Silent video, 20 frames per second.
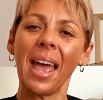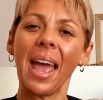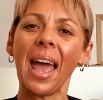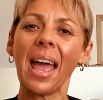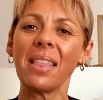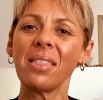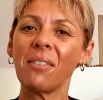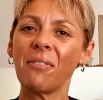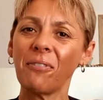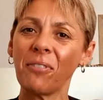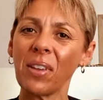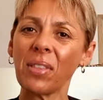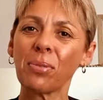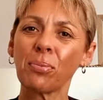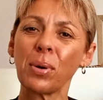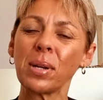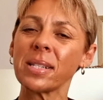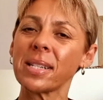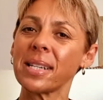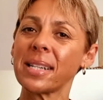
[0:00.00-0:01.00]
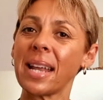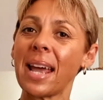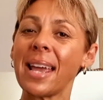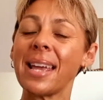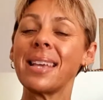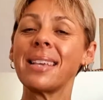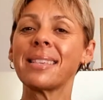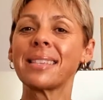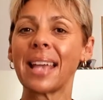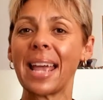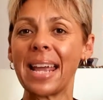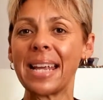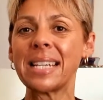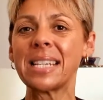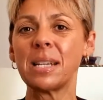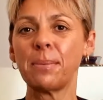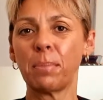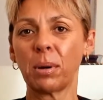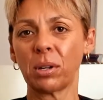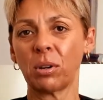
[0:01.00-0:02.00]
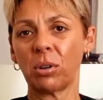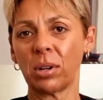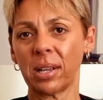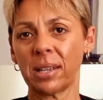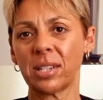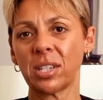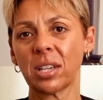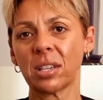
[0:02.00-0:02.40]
And the fifth one today is antibiotics.